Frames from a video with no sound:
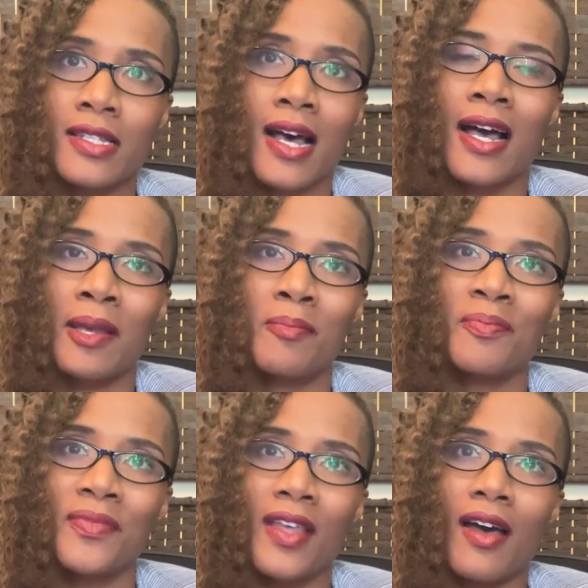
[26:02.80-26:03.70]
time.
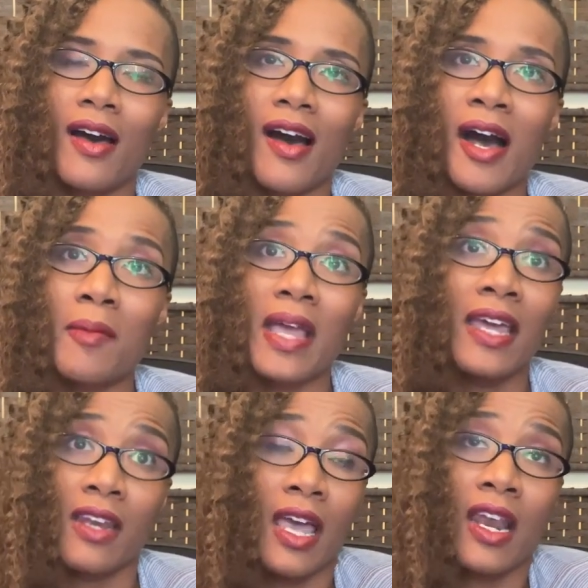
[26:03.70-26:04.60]

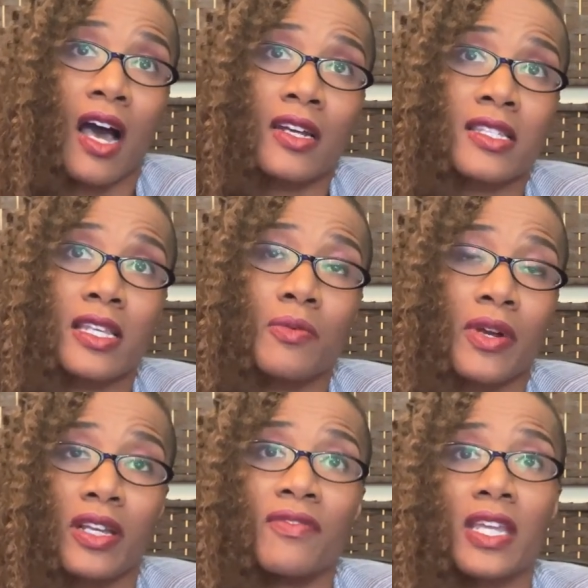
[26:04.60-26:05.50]
And honestly,
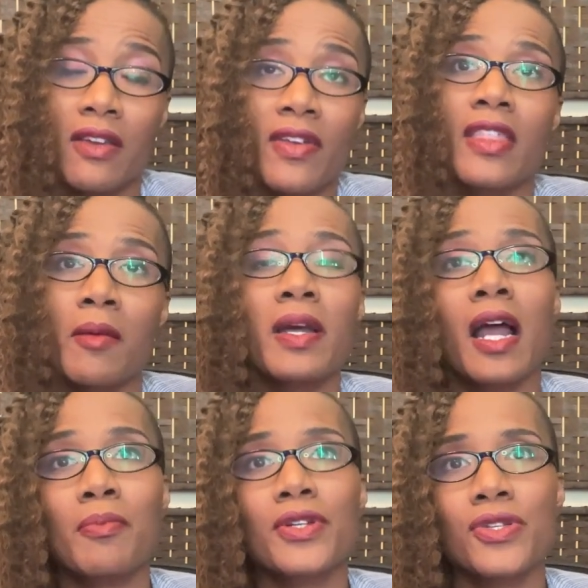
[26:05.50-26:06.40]
we're even giving them an
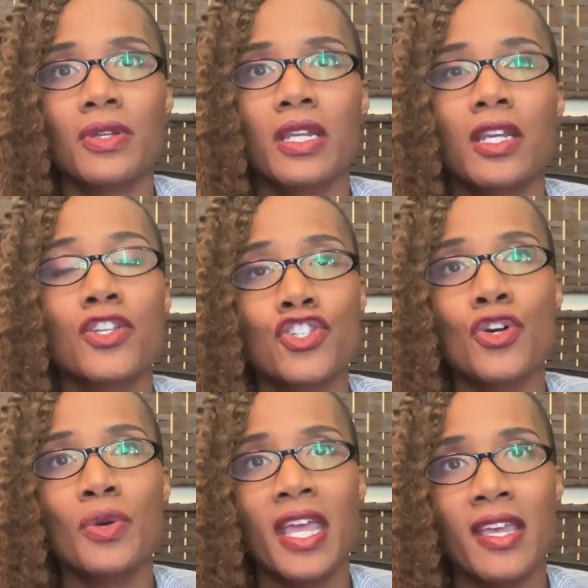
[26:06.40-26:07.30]
opportunity to
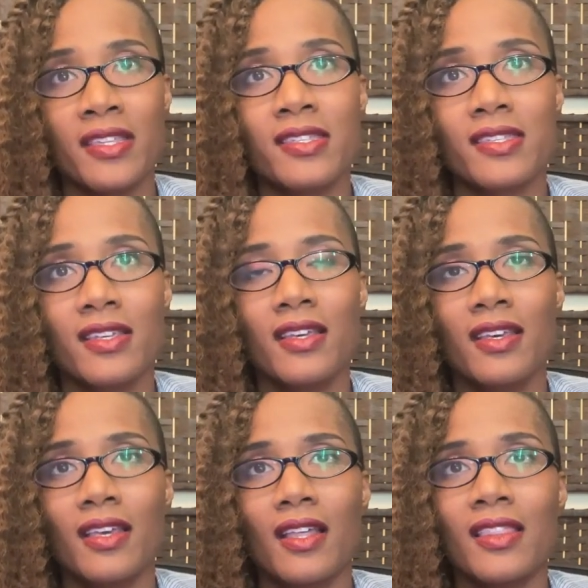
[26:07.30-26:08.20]
showcase
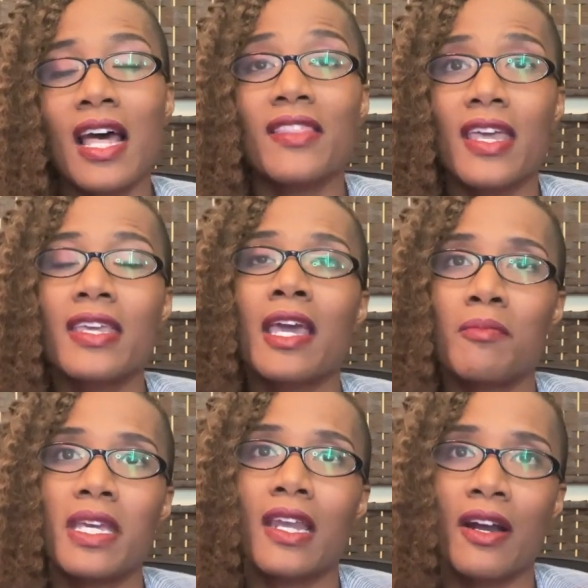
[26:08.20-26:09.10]
that they
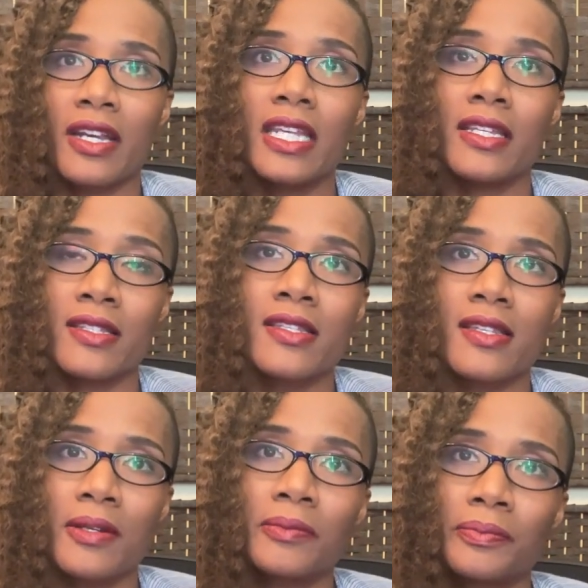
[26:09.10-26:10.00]
can meet our
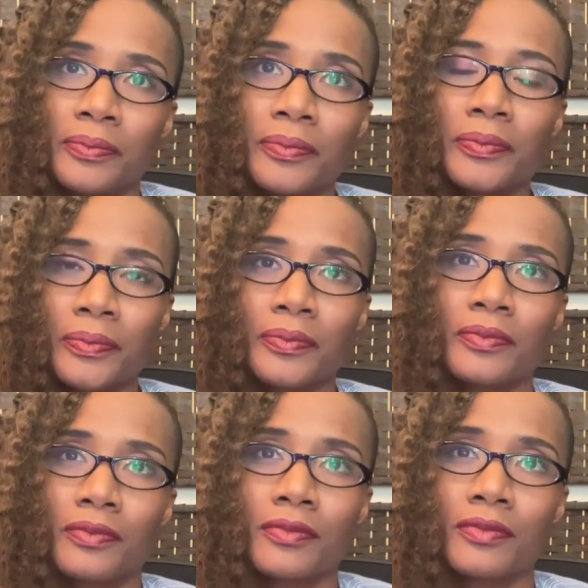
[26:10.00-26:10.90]
needs.
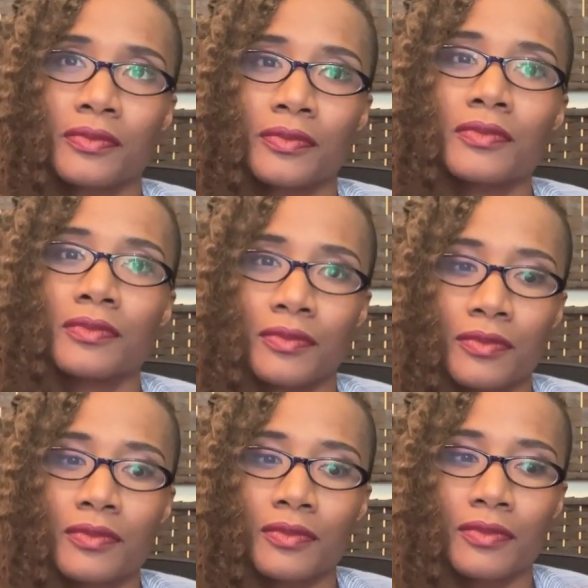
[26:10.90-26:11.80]
Right, right.
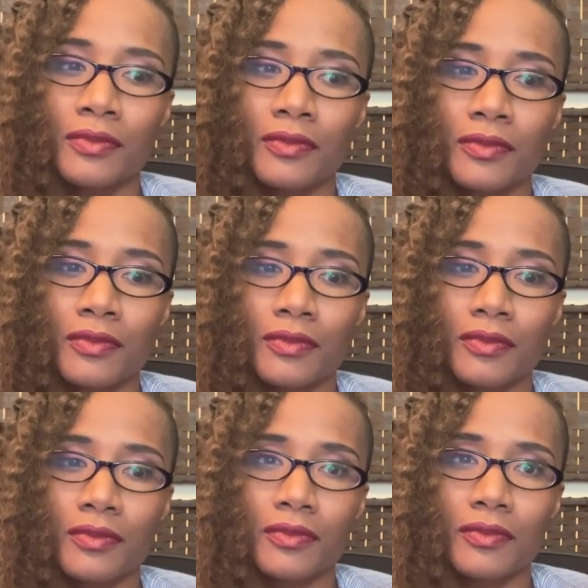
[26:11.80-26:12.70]
Yeah, I love
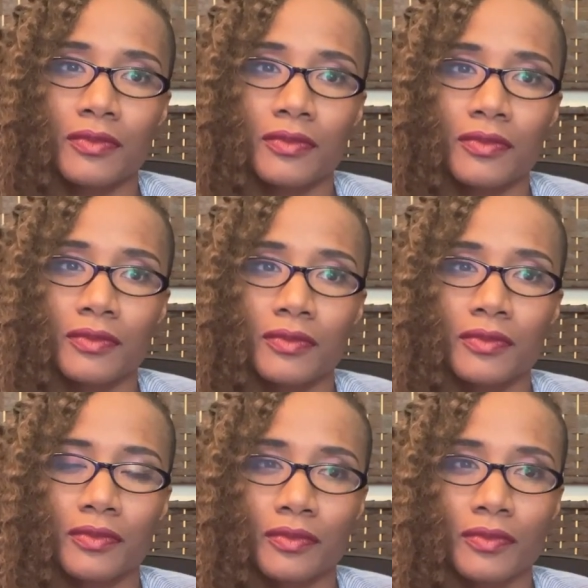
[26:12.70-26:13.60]
that.
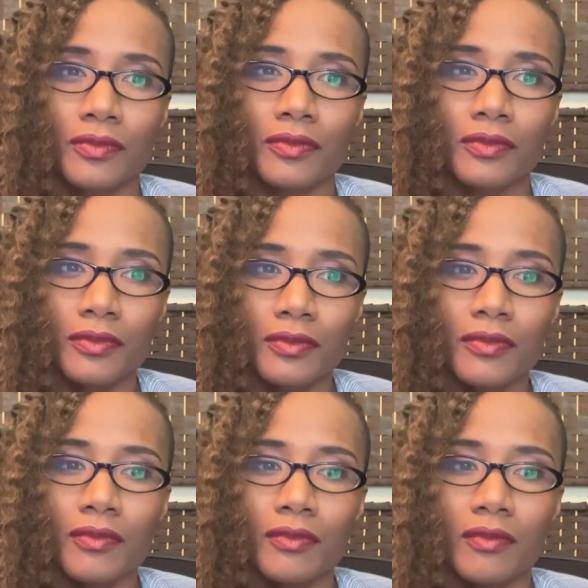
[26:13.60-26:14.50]
All right, guys, we're going to take a
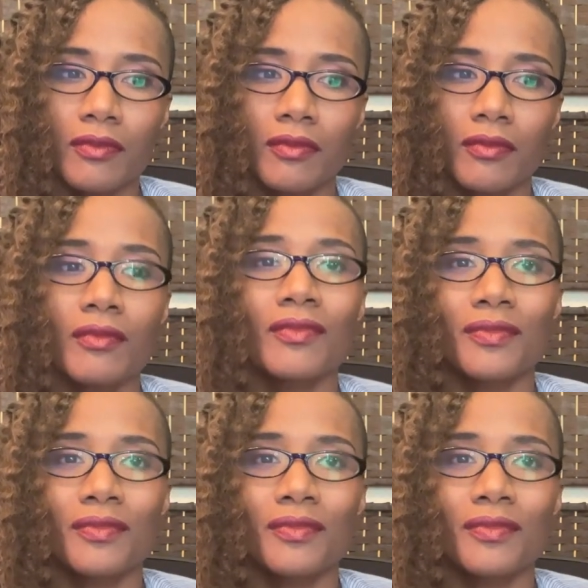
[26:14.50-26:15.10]
quick commercial break